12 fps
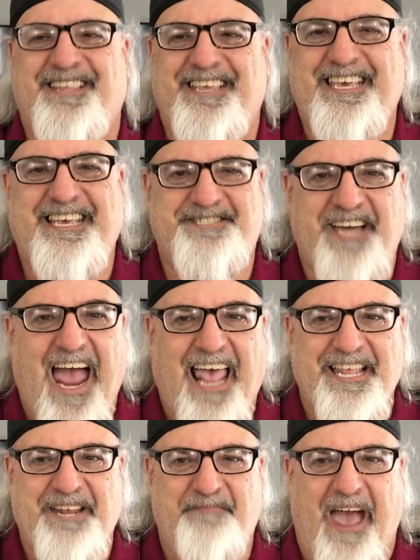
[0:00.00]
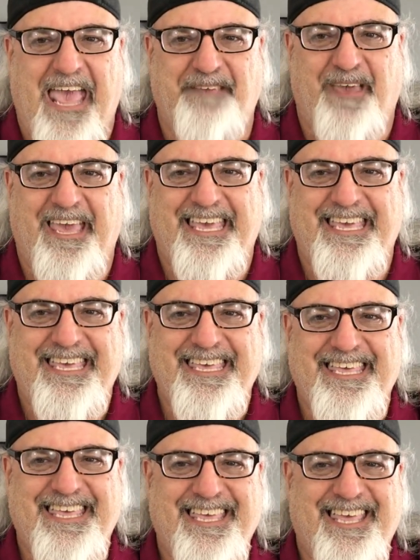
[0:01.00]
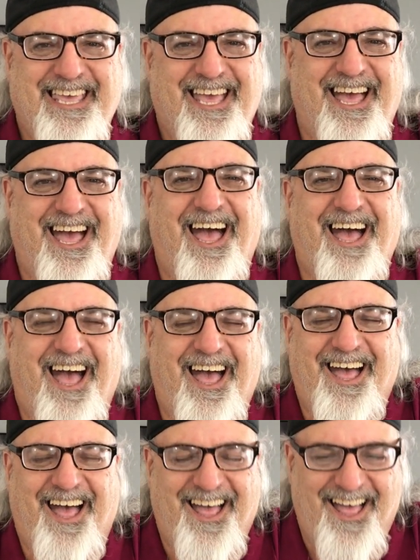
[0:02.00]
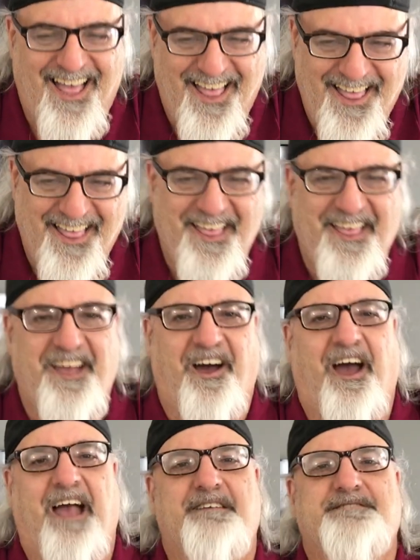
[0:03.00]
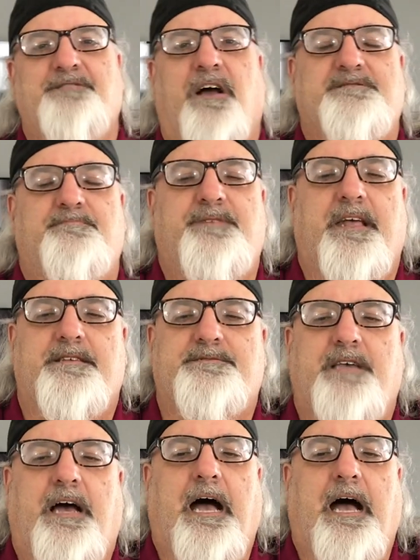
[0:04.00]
Each Island, baby. All right, let's talk some tennis.